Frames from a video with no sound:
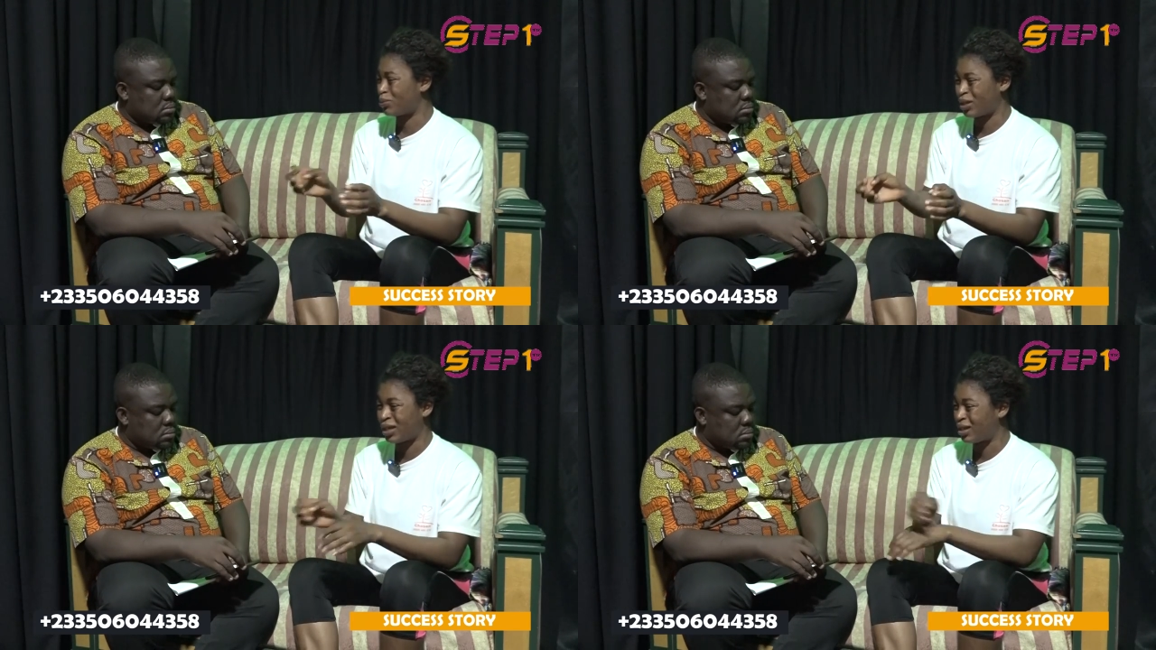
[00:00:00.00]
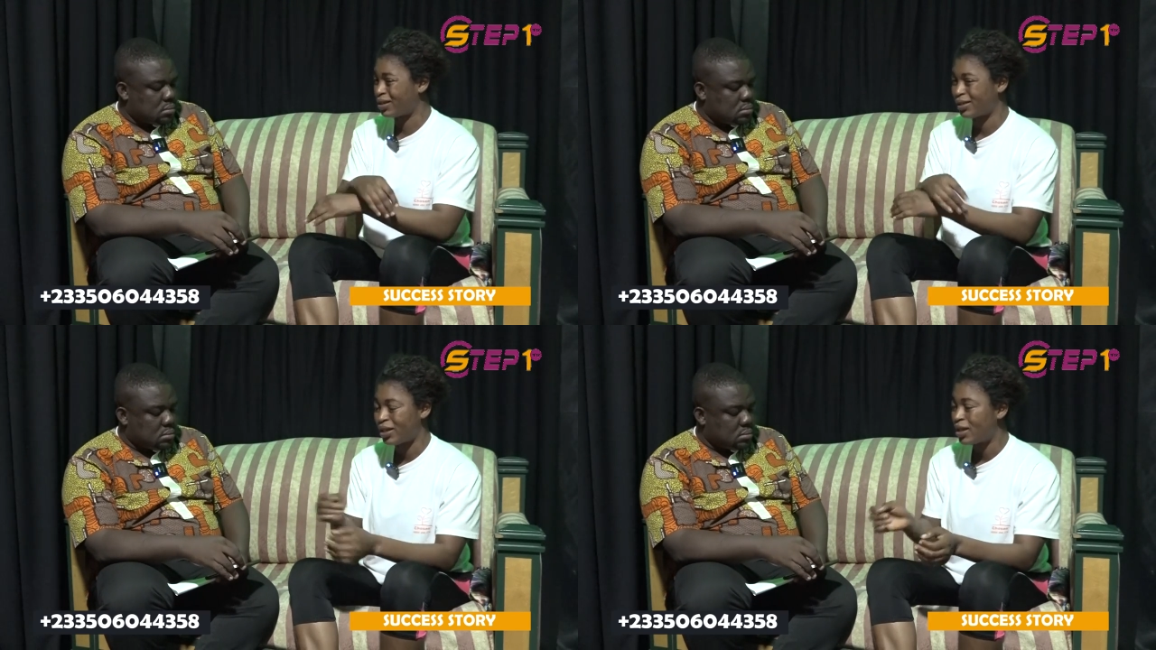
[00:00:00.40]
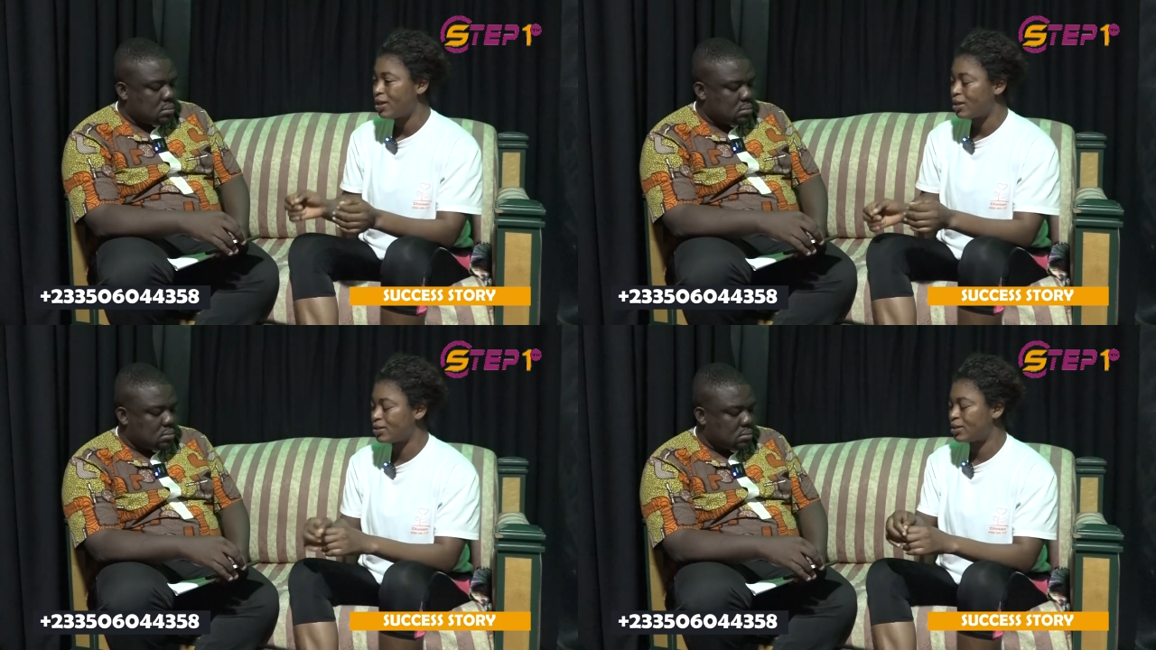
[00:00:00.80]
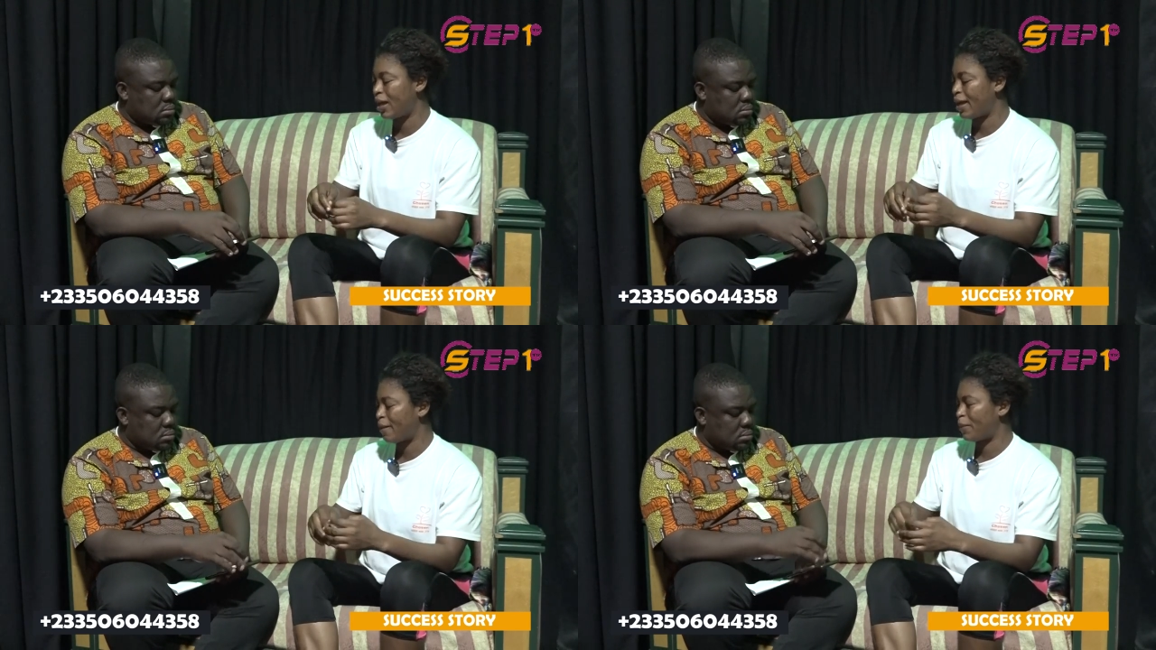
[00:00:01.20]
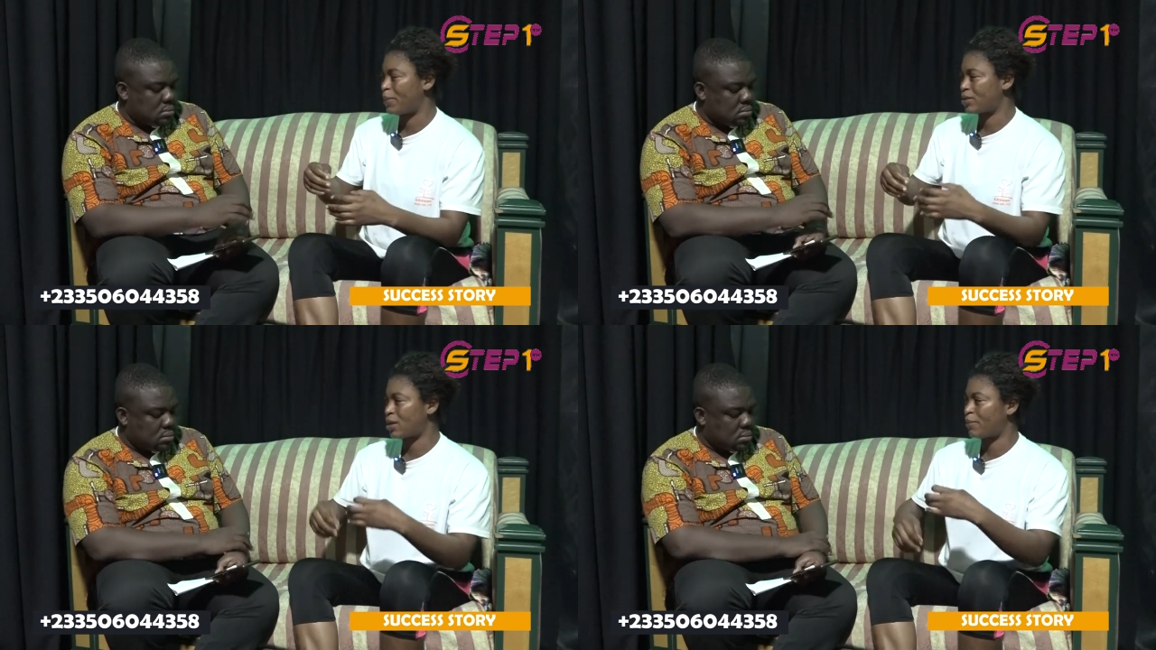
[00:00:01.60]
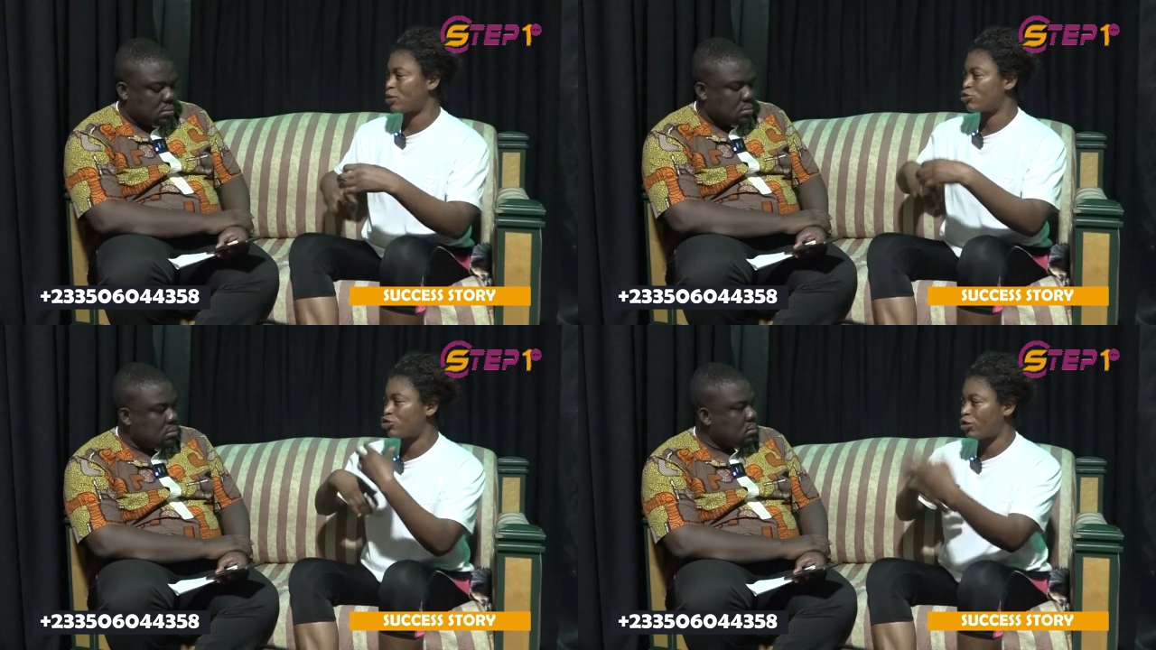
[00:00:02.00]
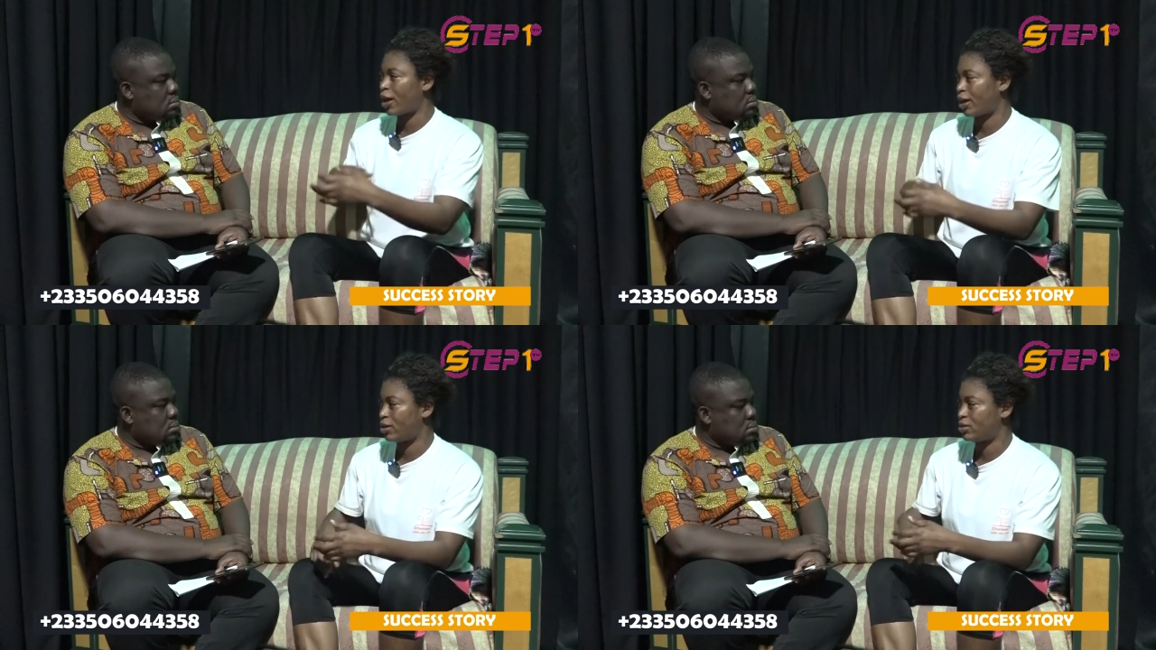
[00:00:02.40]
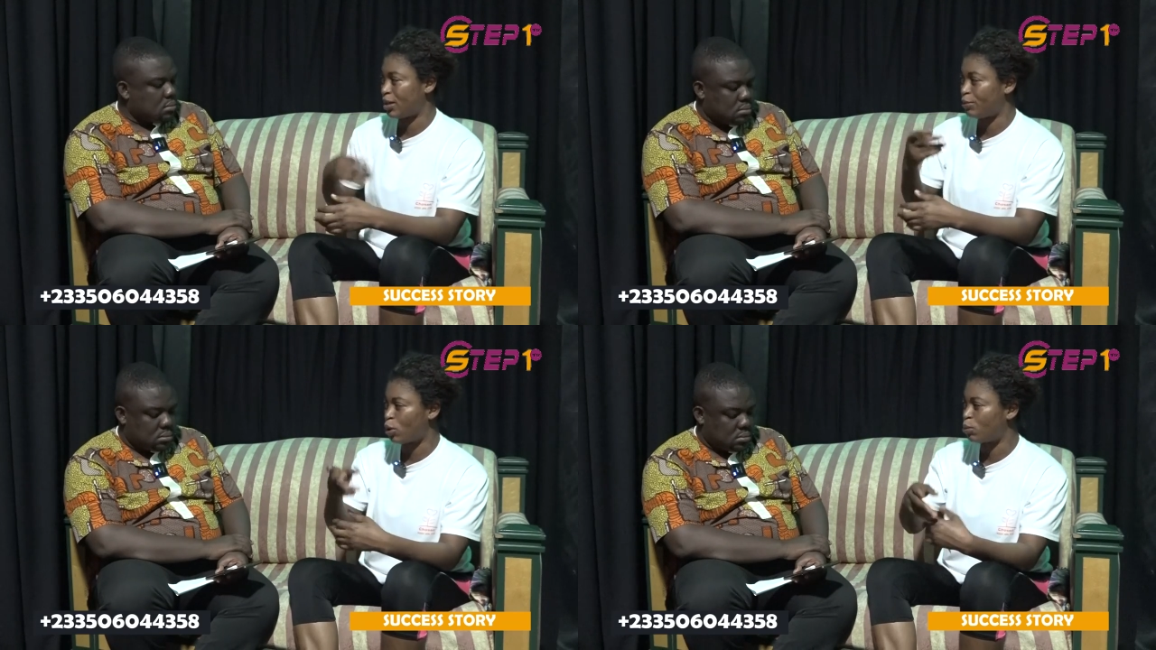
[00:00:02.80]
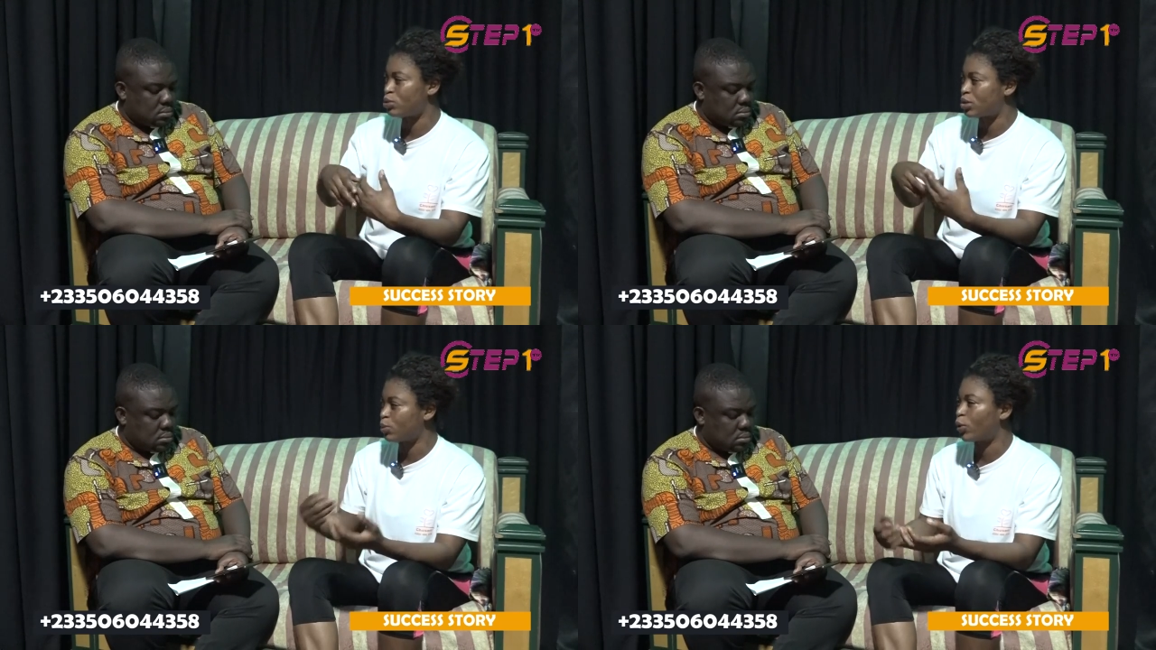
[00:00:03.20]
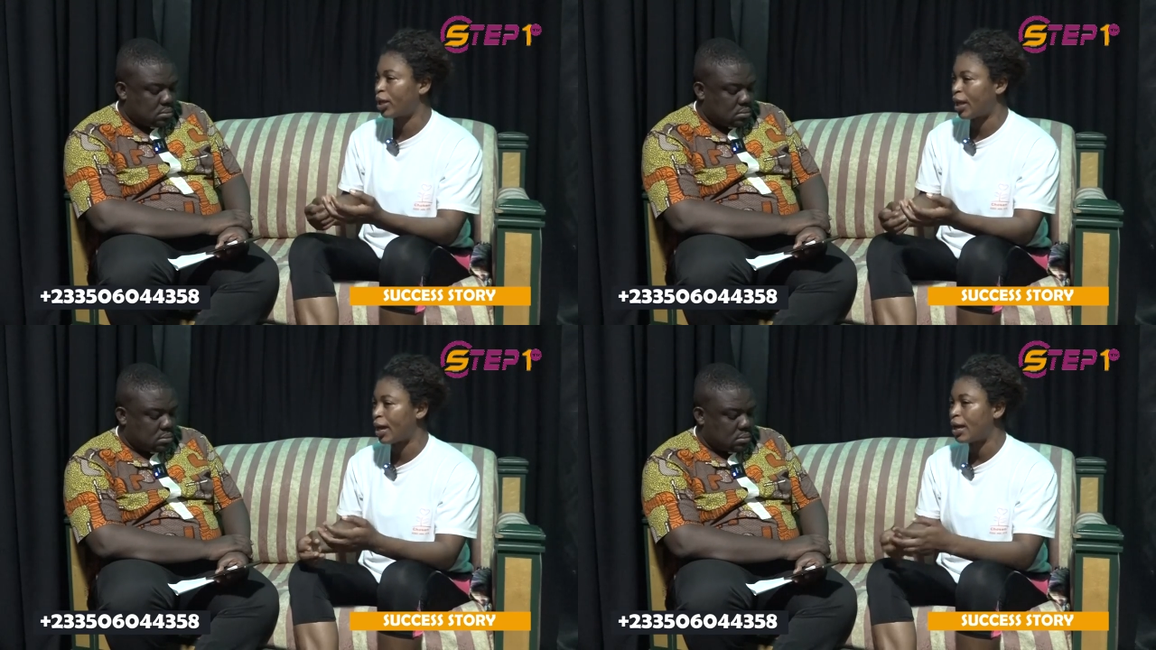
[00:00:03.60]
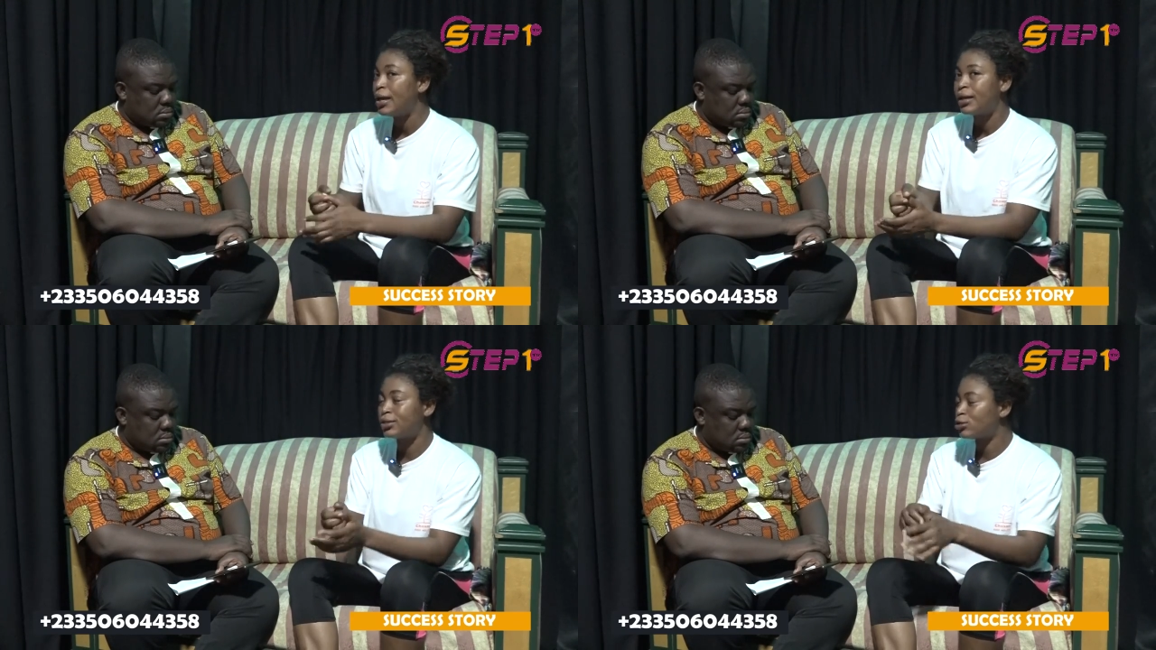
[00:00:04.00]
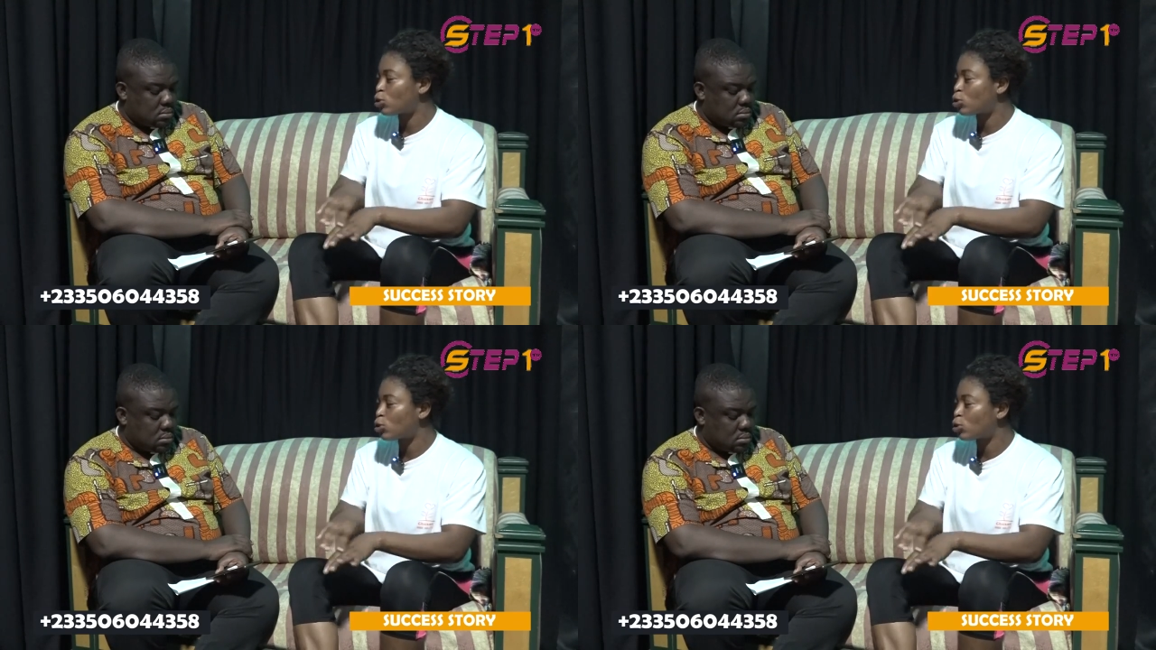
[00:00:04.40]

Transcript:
Speaker 1: me. Inti, I am a person may try, say be almost smoky. Tis